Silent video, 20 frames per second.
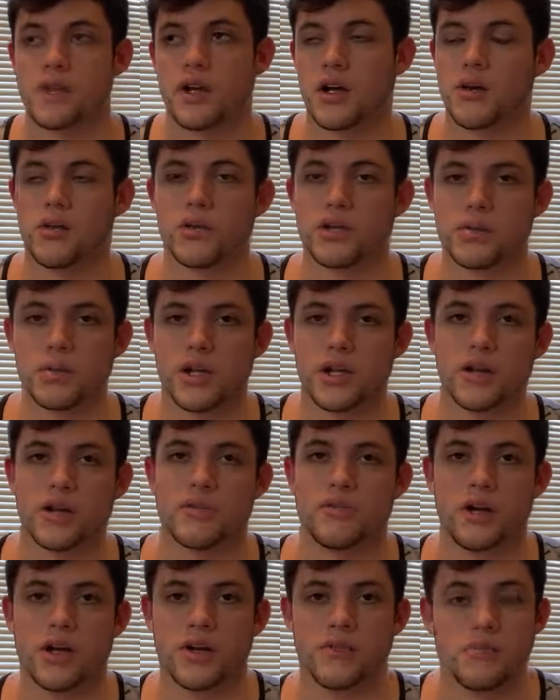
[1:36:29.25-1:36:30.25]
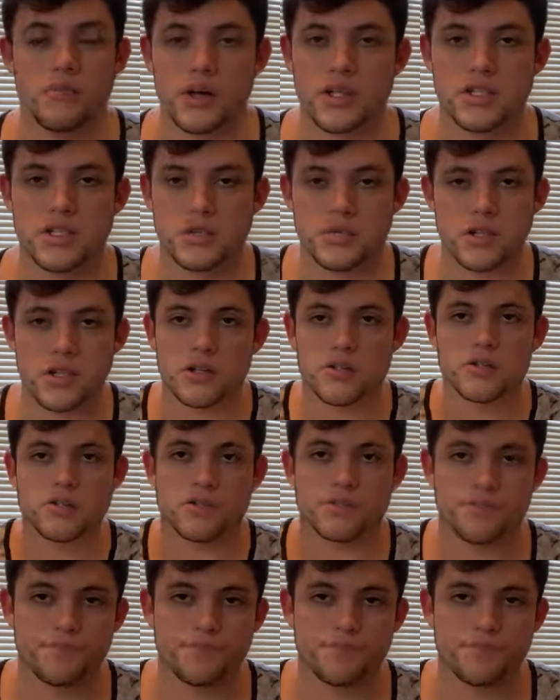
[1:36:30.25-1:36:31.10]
I went to bed at like 5. My sleep schedule's